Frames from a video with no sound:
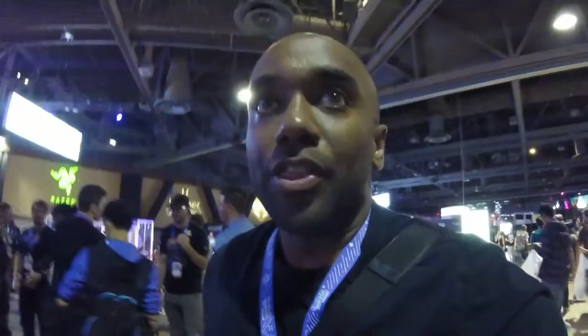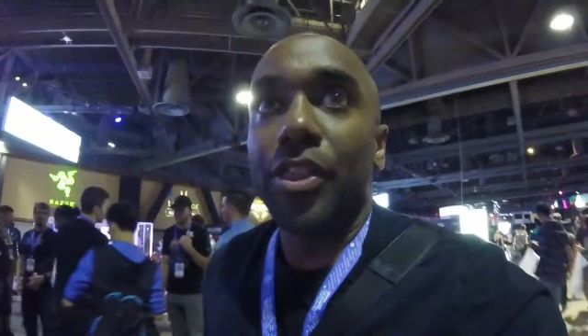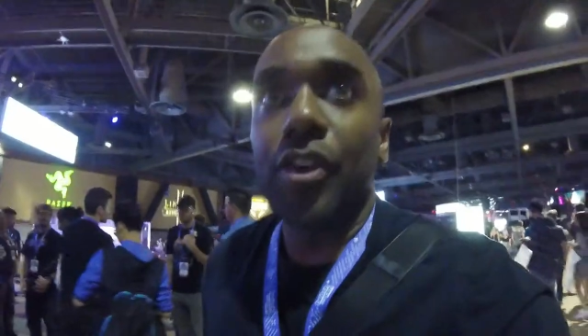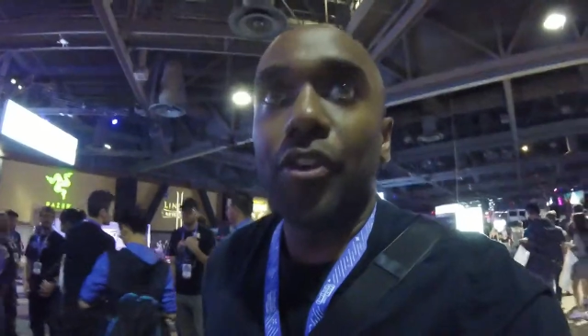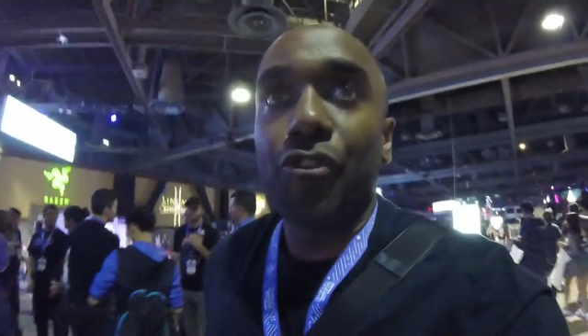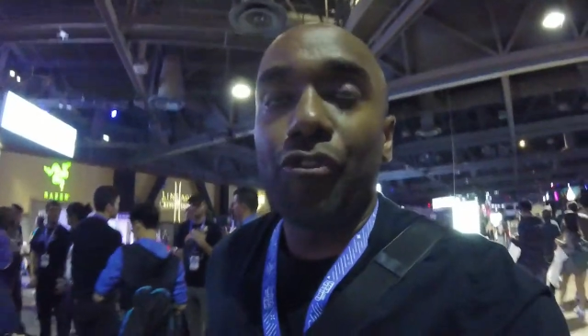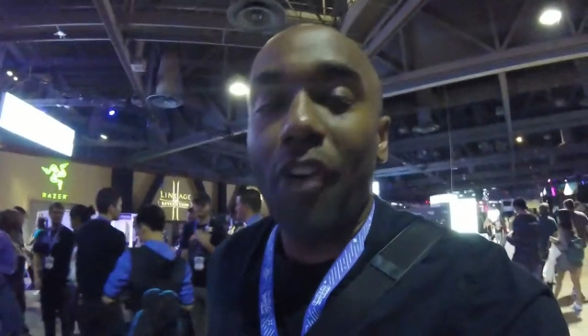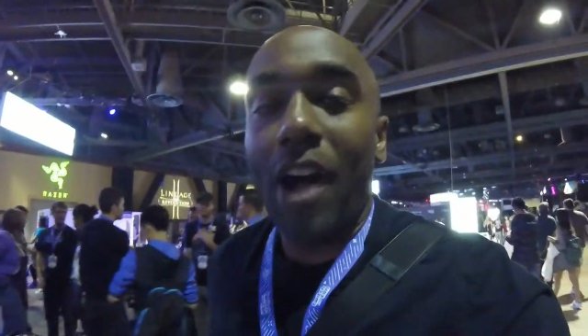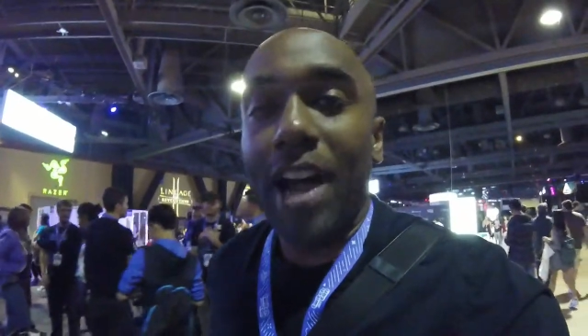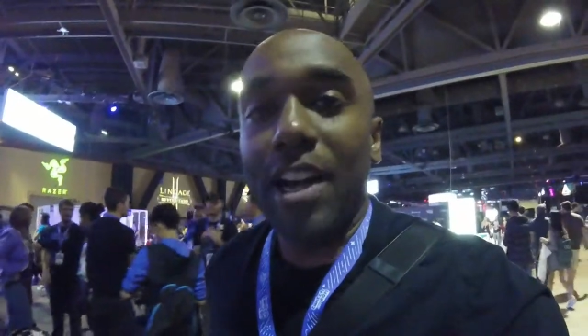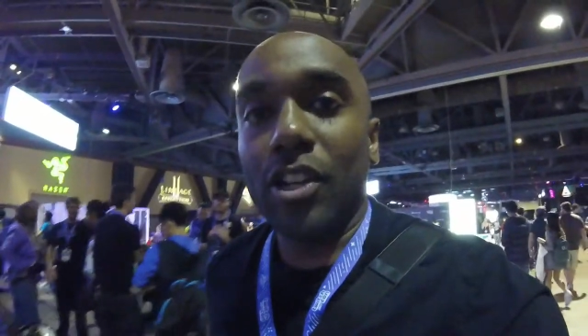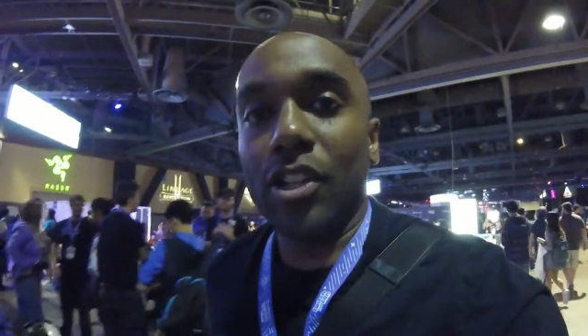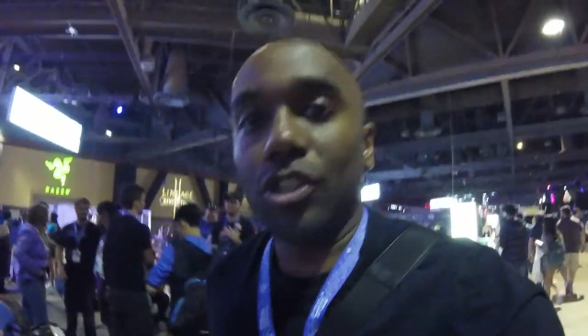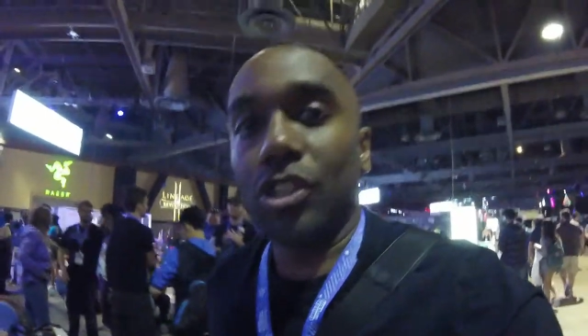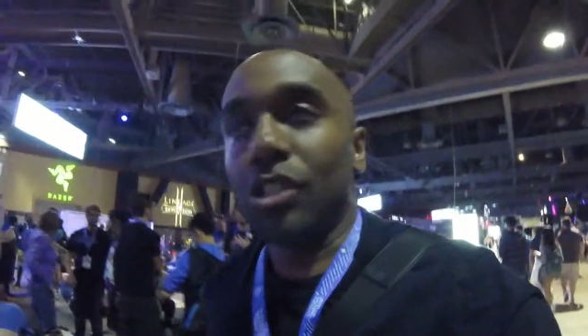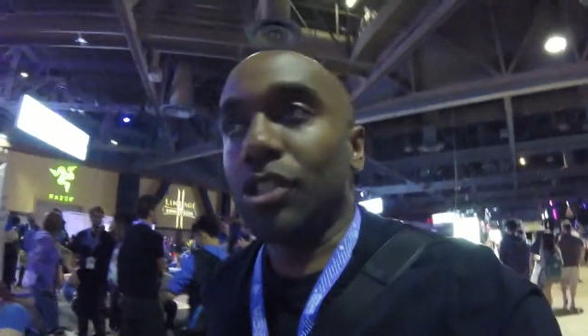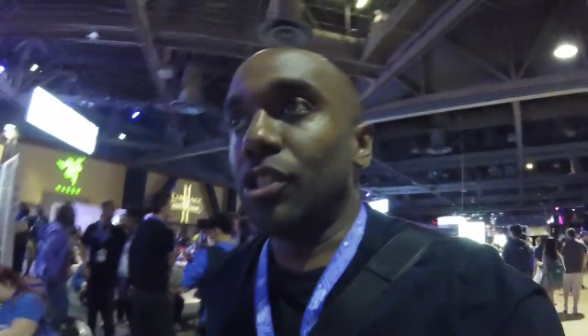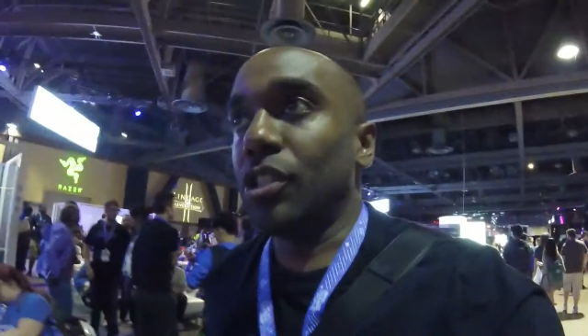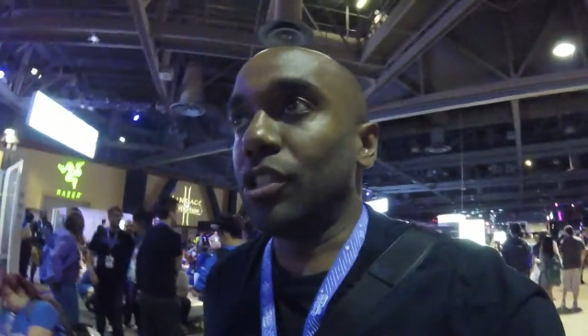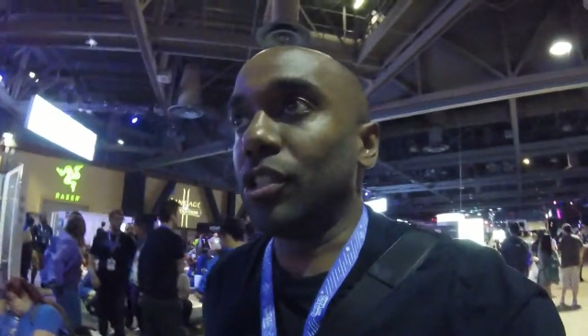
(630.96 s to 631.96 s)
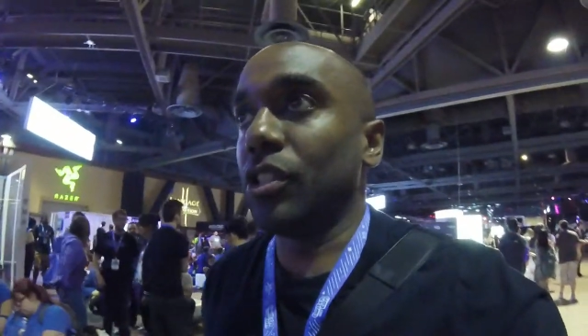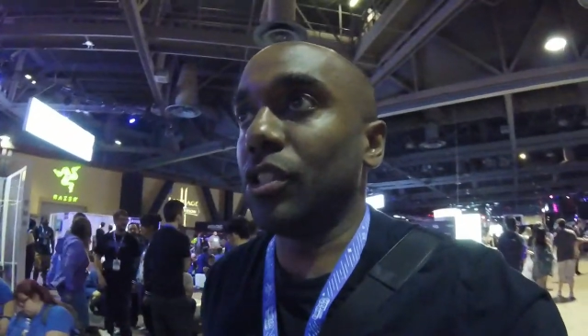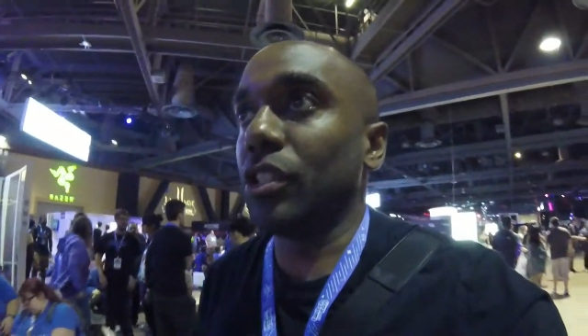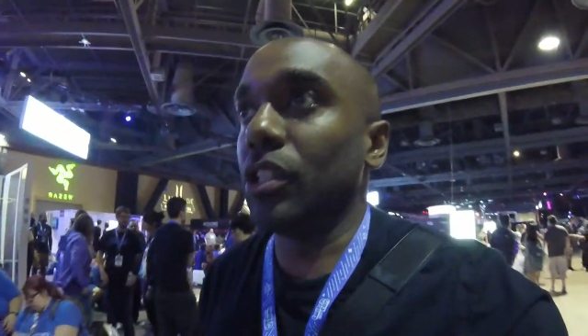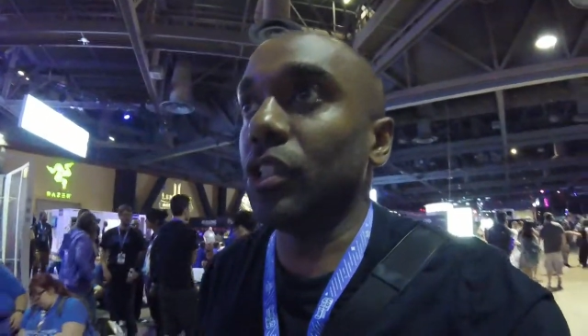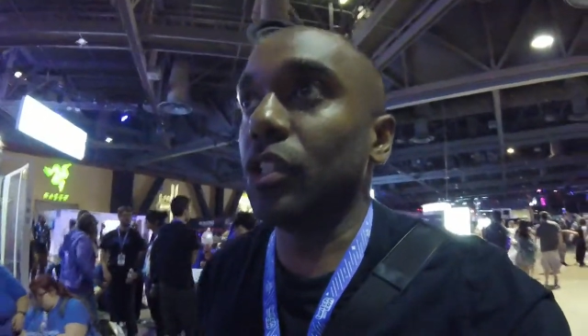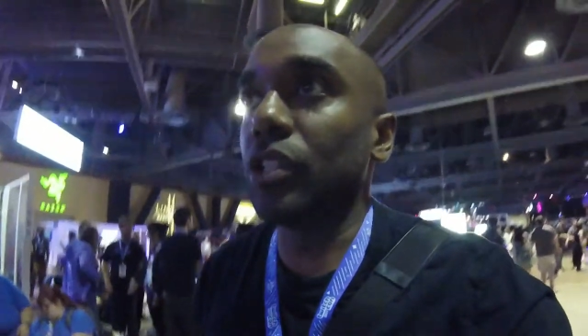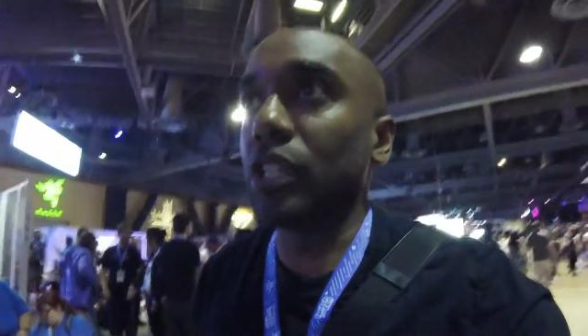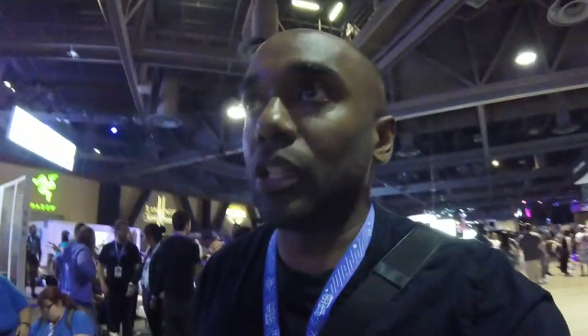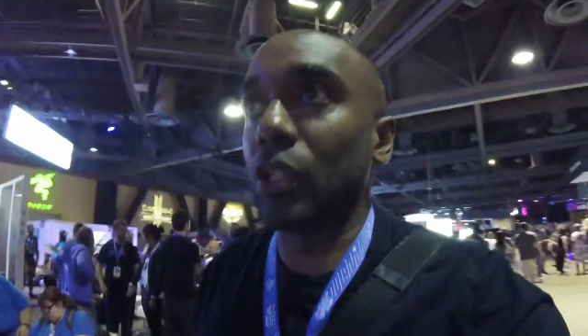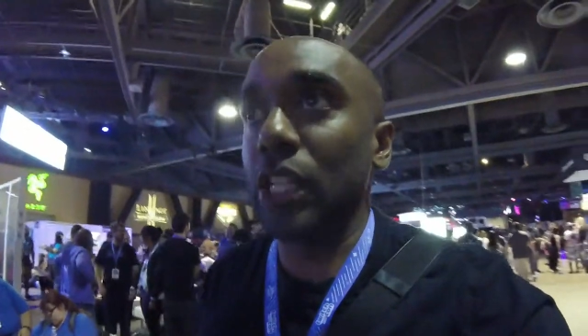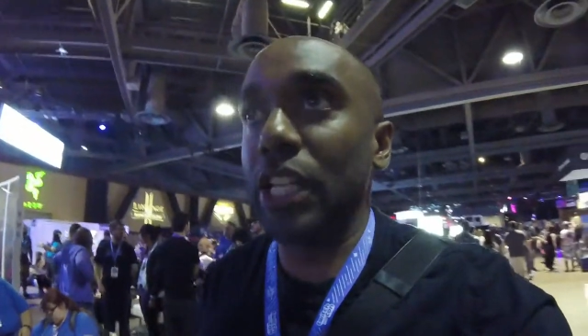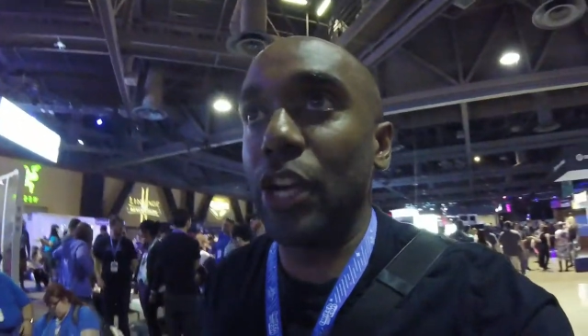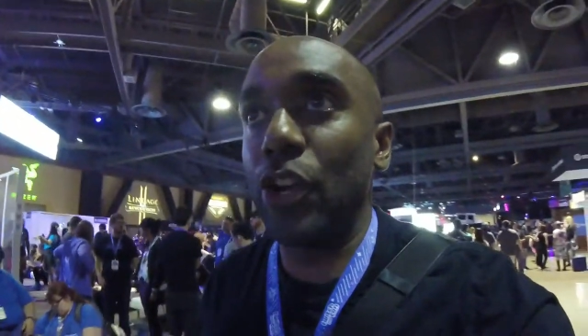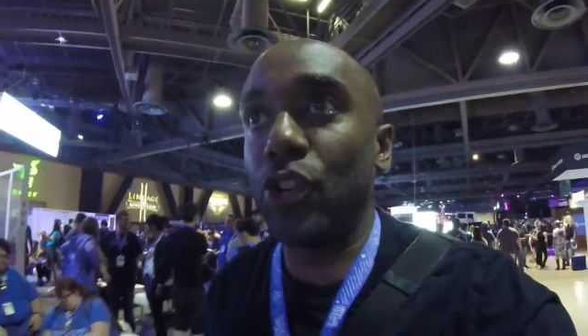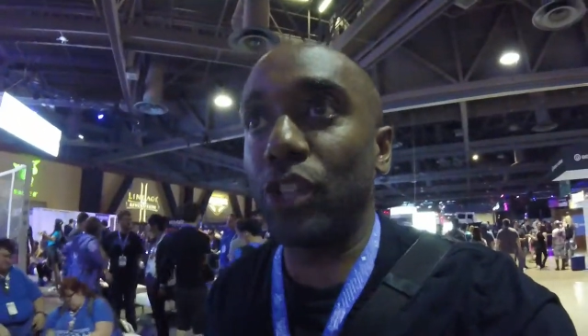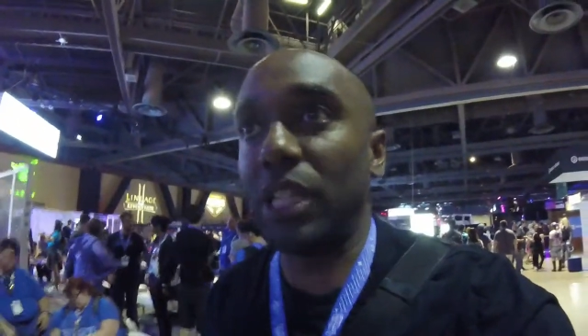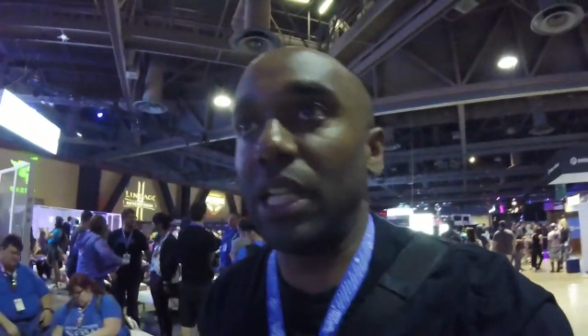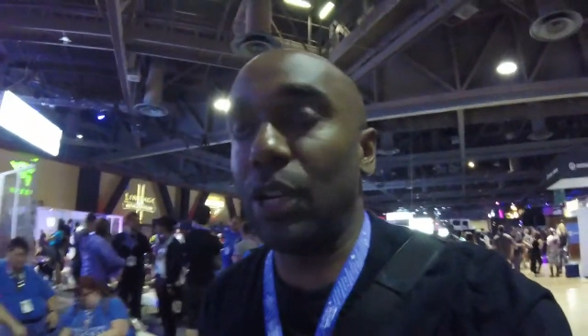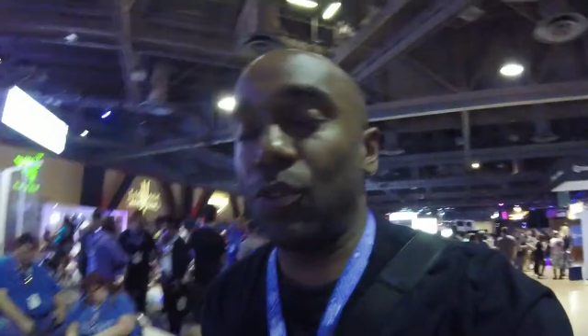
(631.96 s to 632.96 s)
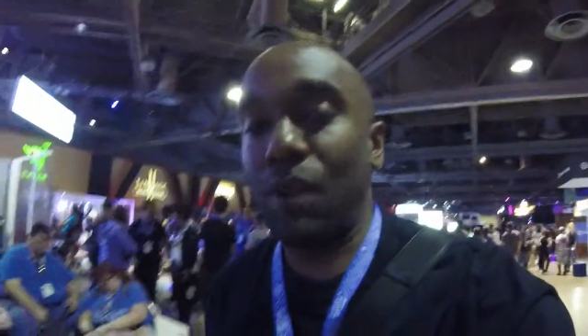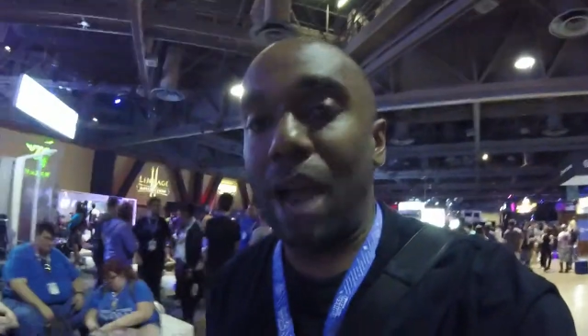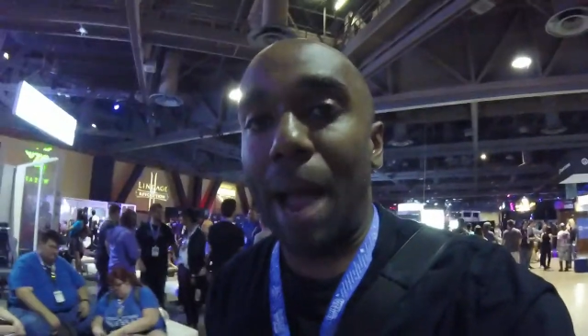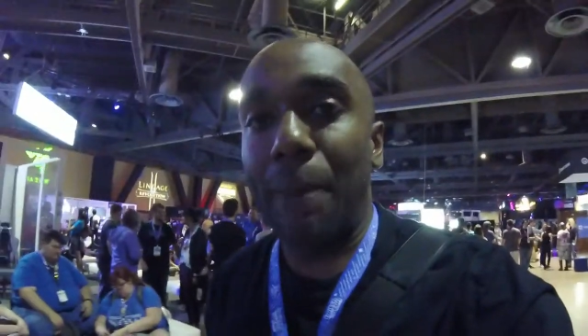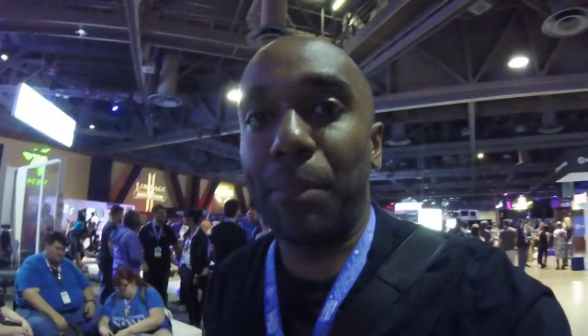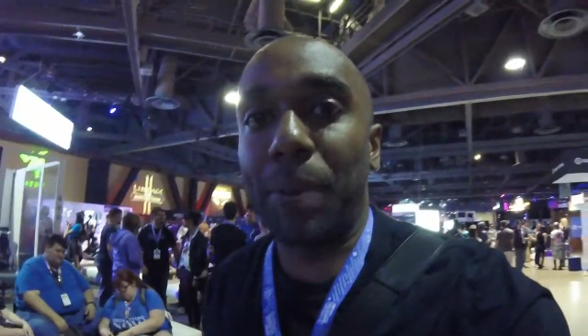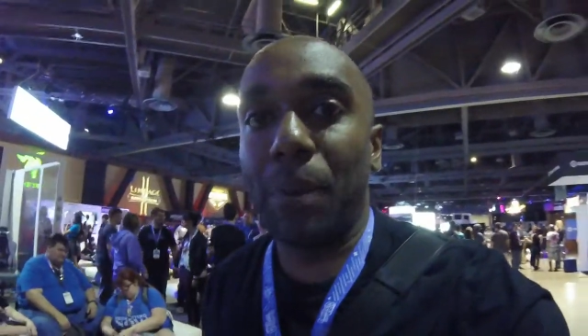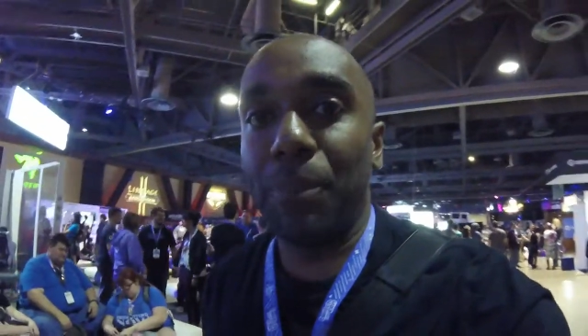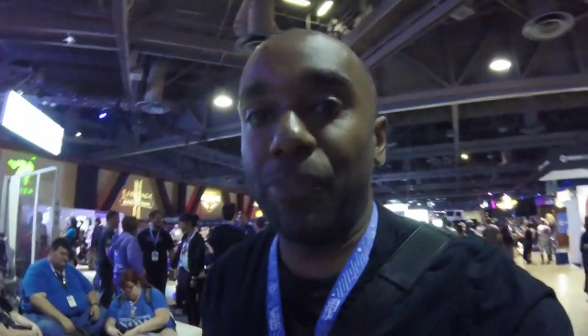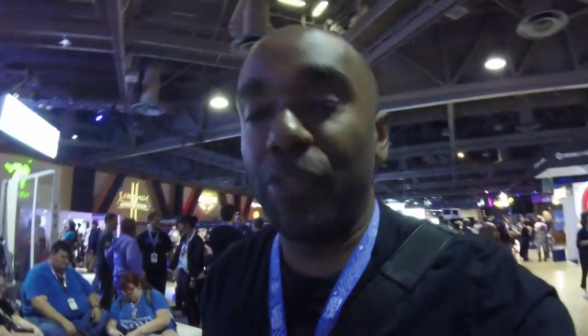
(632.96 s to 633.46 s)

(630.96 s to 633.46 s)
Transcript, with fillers: The final yearly wrap-up